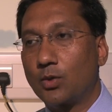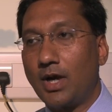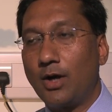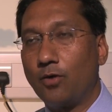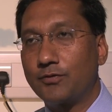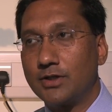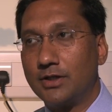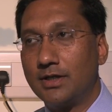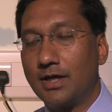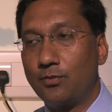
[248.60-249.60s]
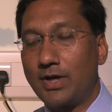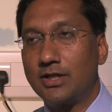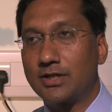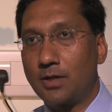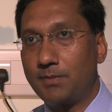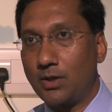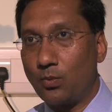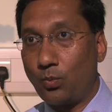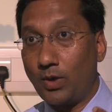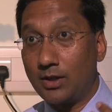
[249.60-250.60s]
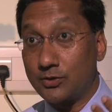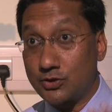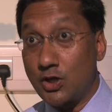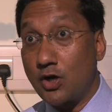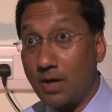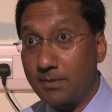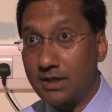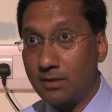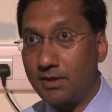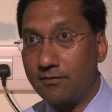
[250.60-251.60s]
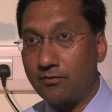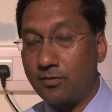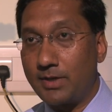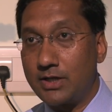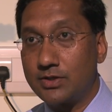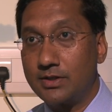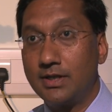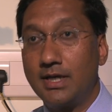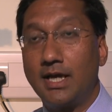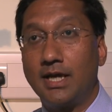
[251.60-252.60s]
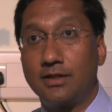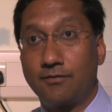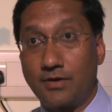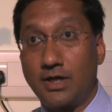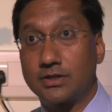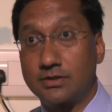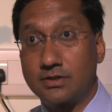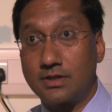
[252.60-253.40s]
Quite often, radiotherapy will stir up a little bit of inflammation in the first